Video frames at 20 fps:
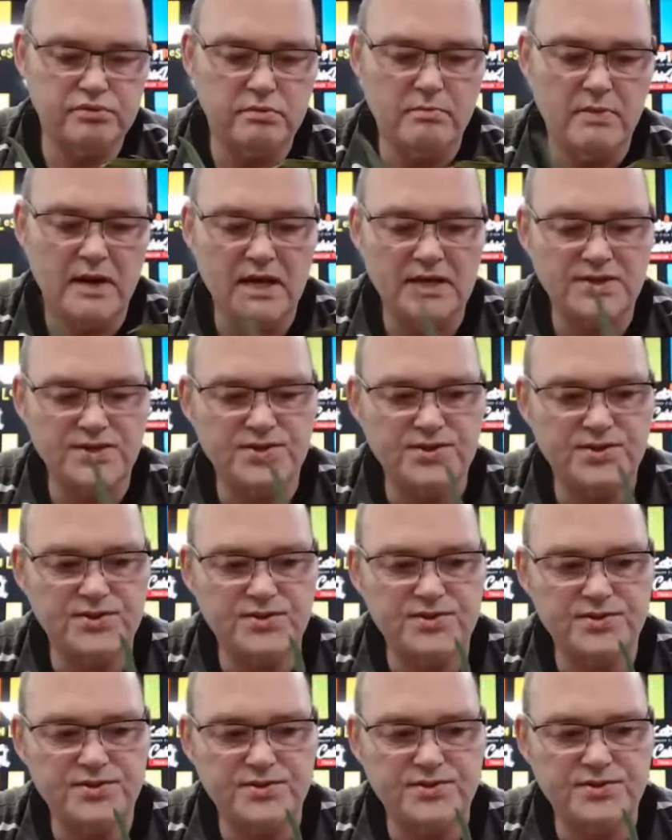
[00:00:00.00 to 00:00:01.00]
about
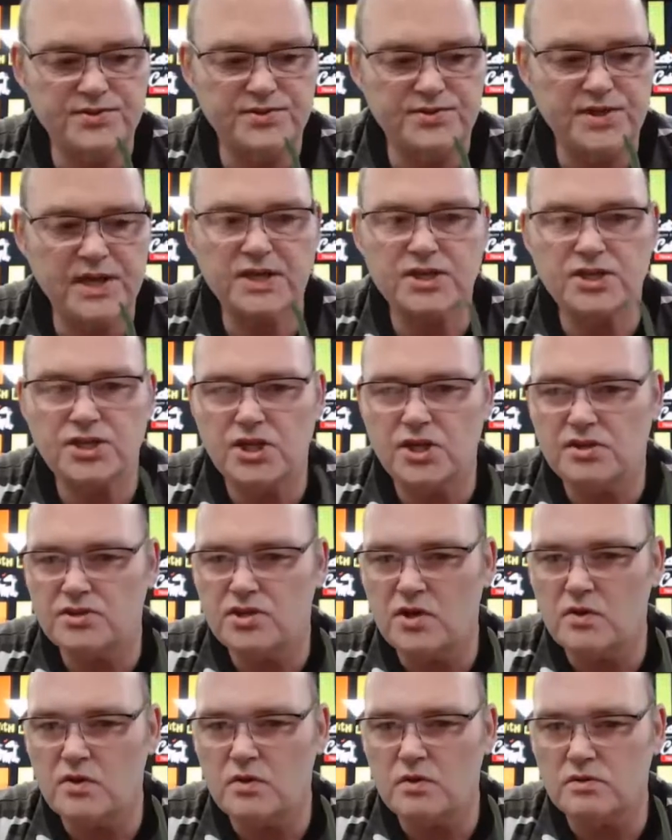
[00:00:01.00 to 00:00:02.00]
6 6 years
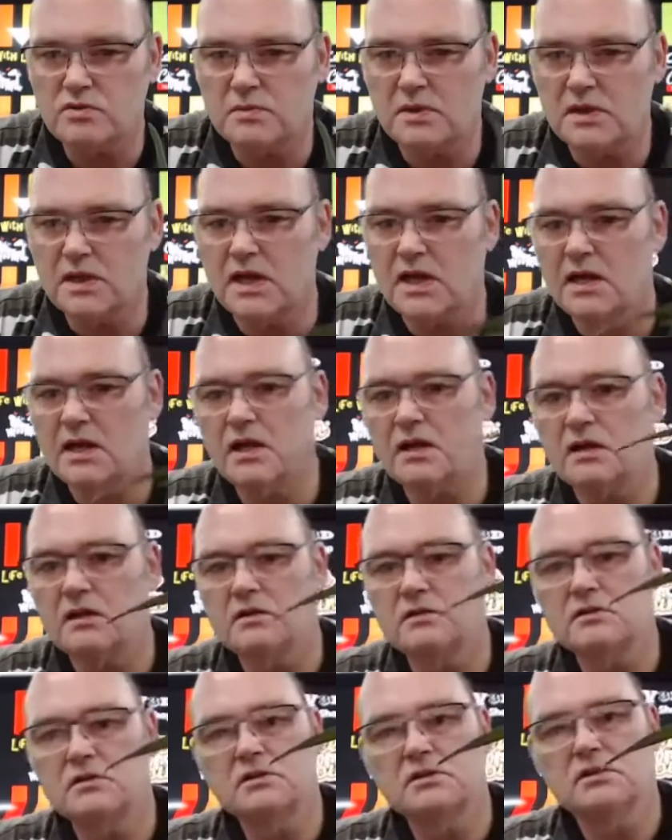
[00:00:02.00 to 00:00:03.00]
old, something like
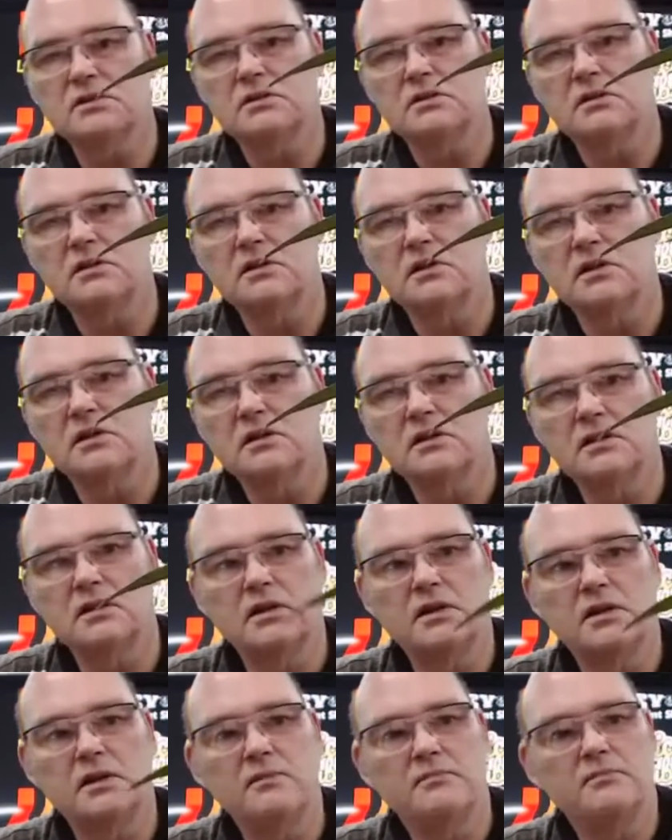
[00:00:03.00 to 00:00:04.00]

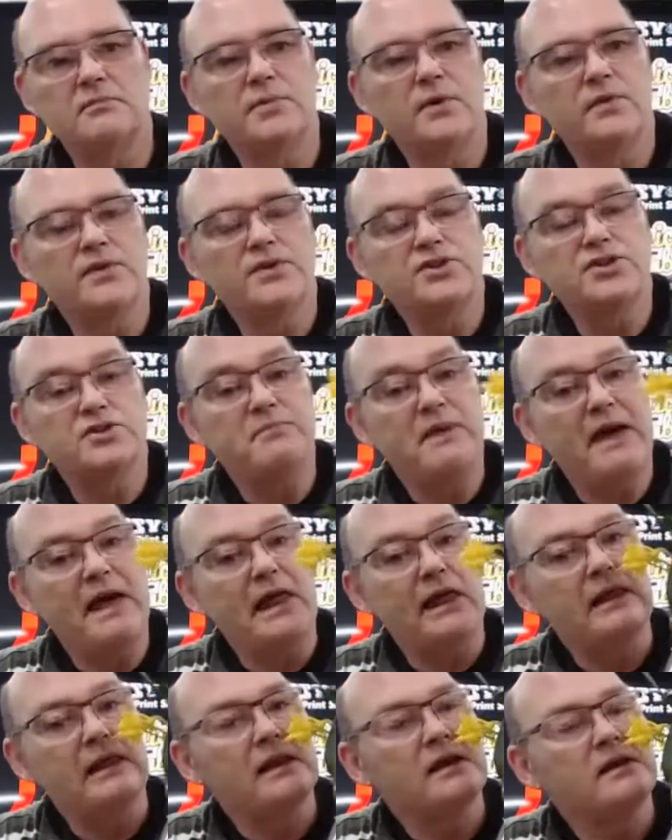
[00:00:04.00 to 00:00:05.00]
that. But the
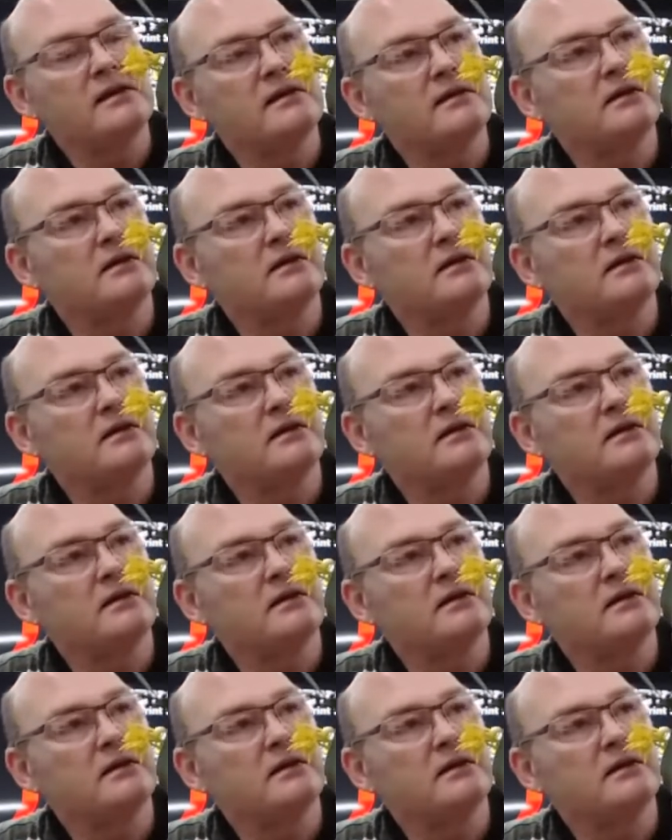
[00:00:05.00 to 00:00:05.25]
smell,